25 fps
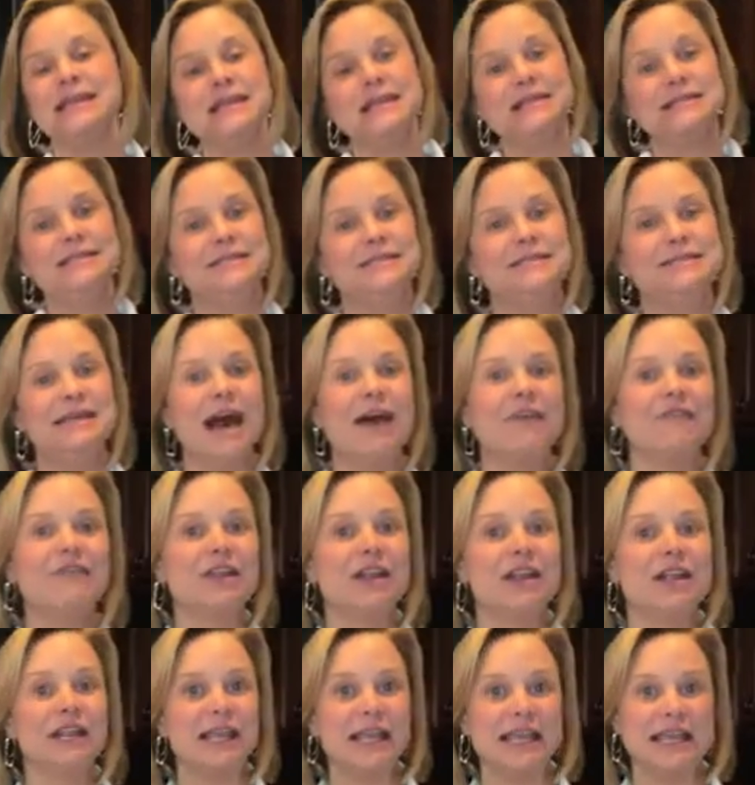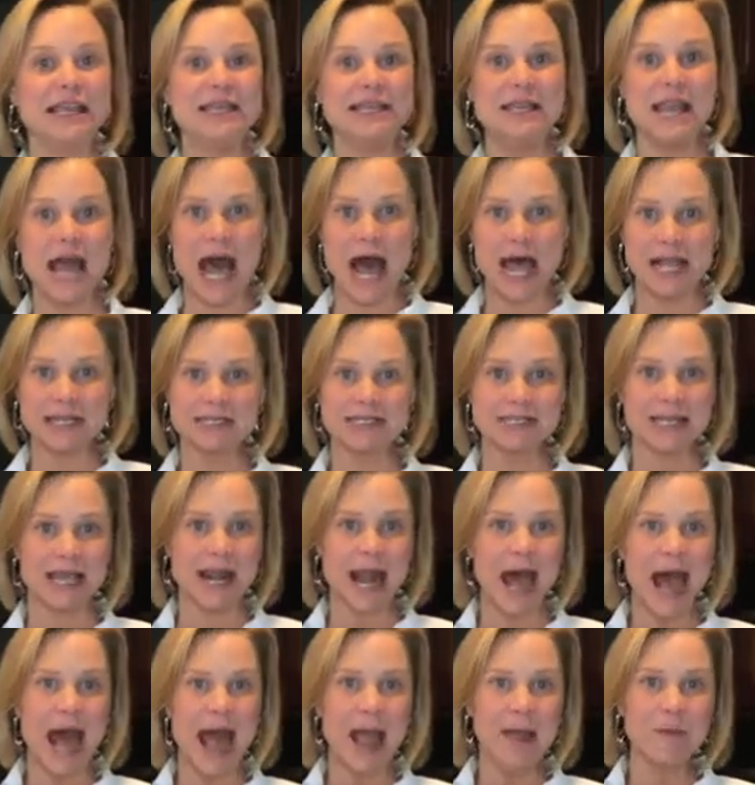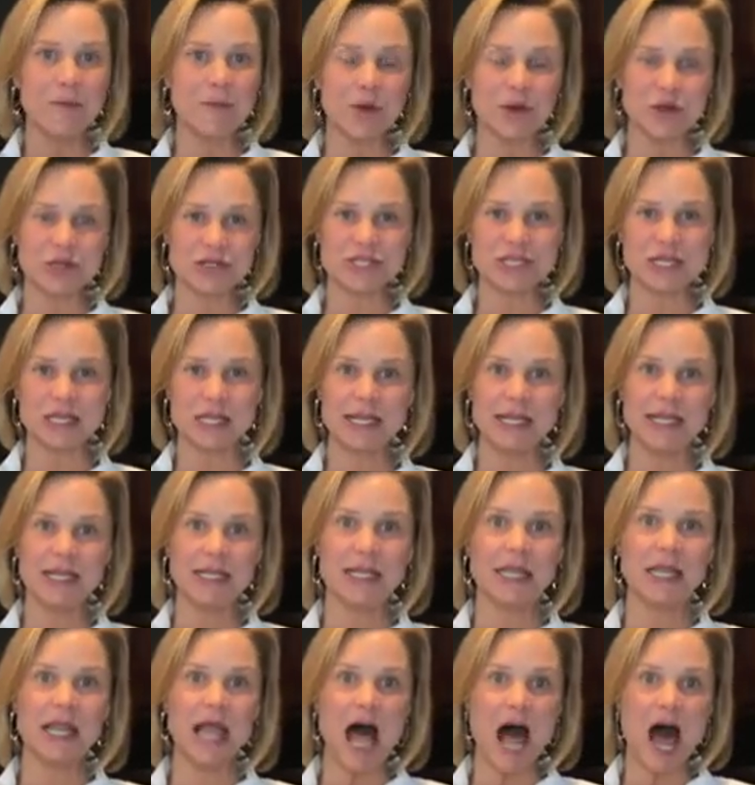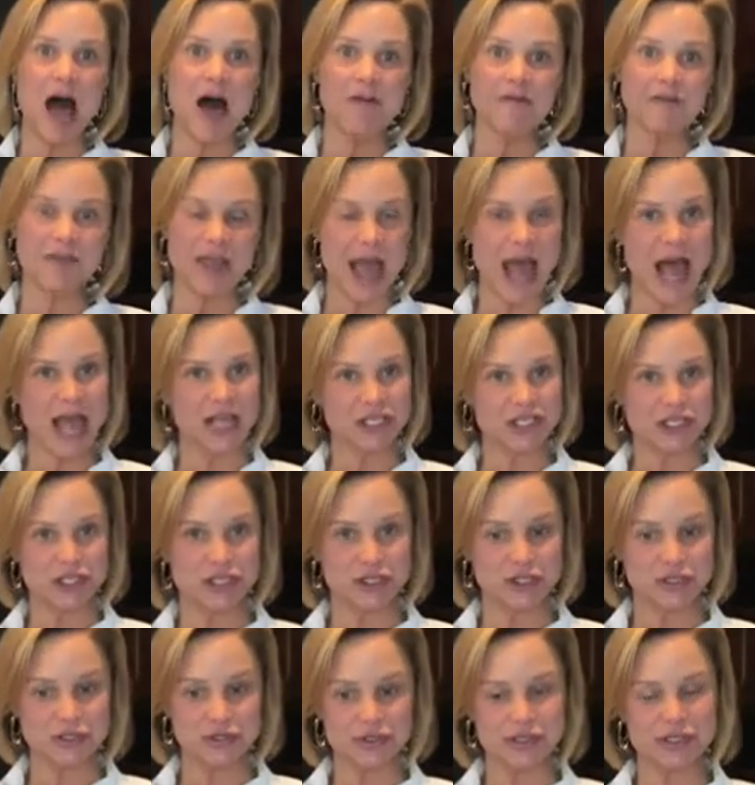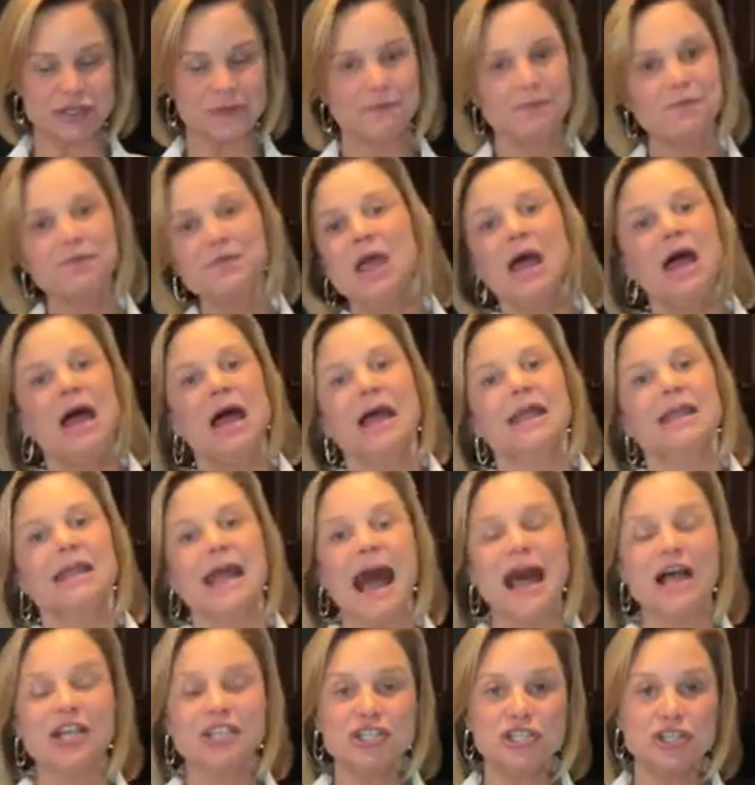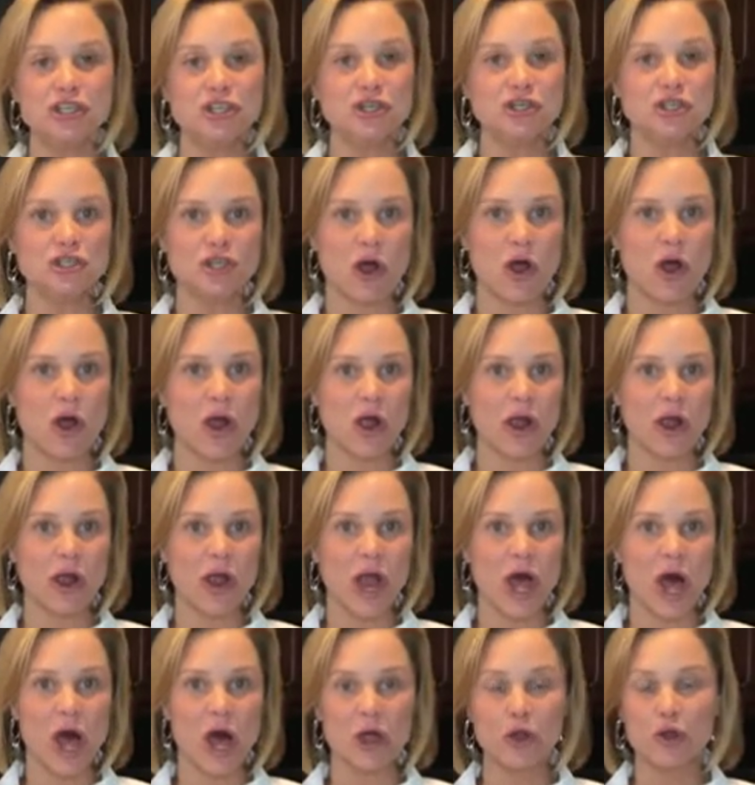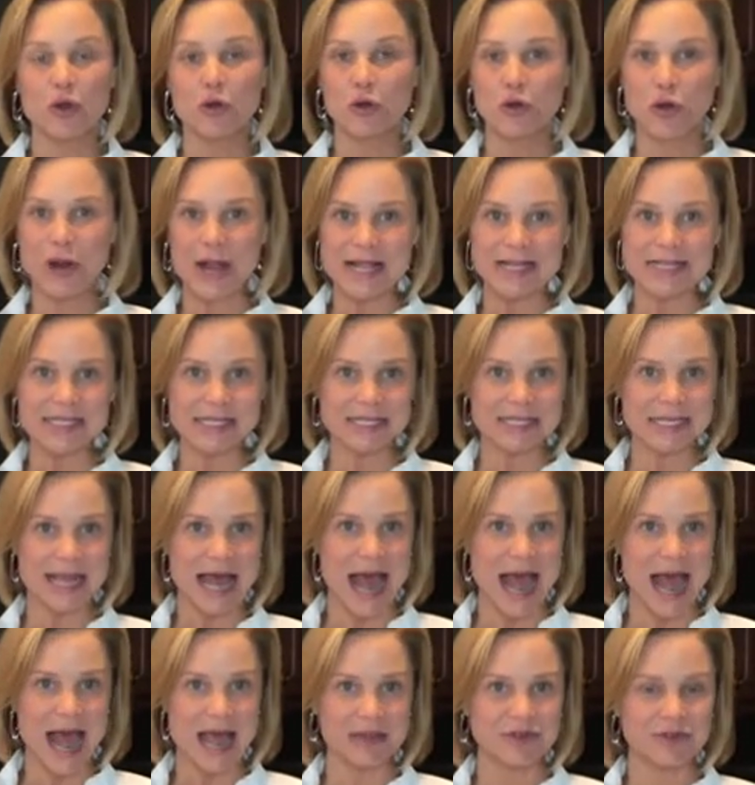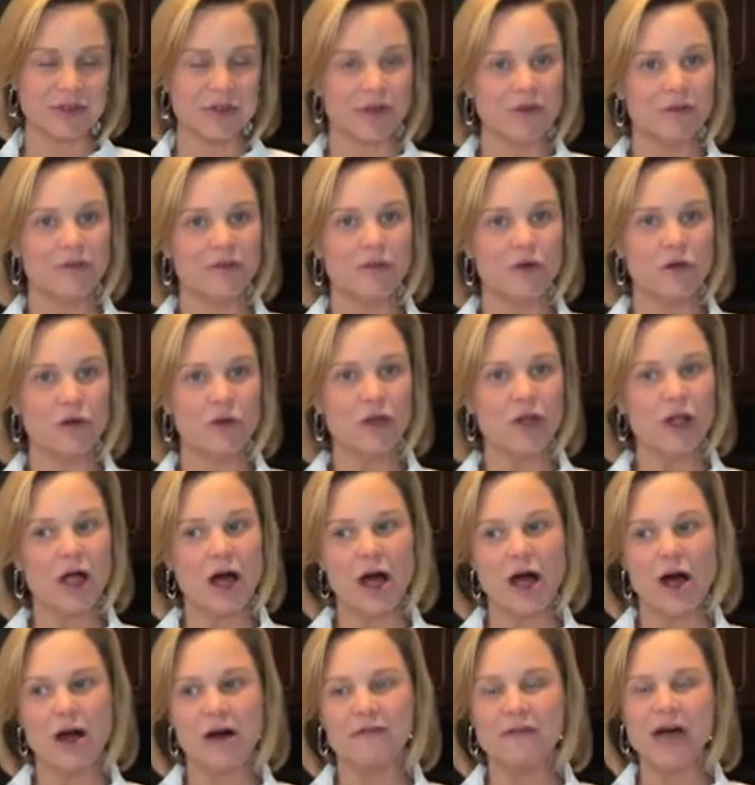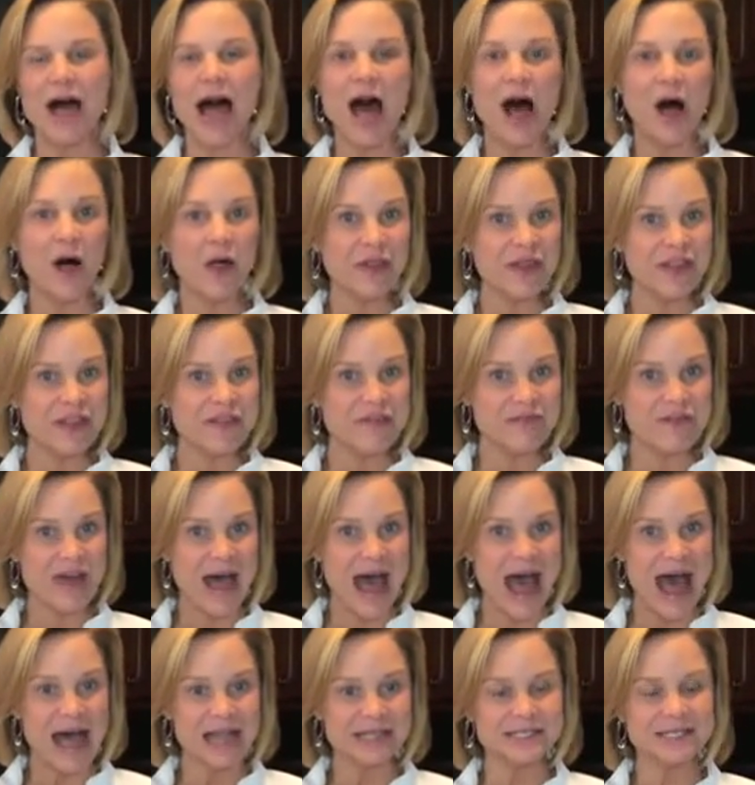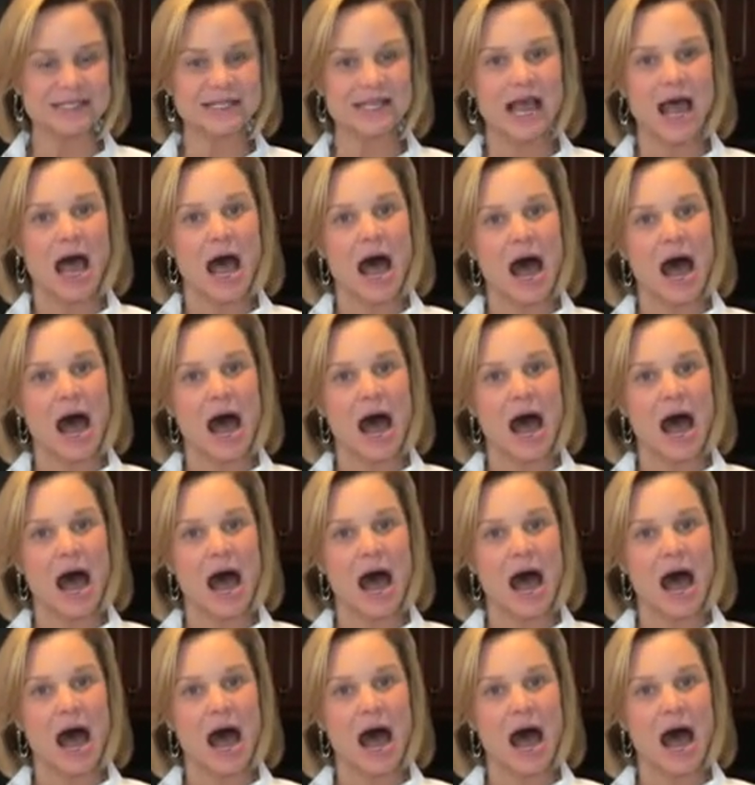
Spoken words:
is definitely nuts, and I personally love cashews. Cashews are a great snack. They're full of healthy fats.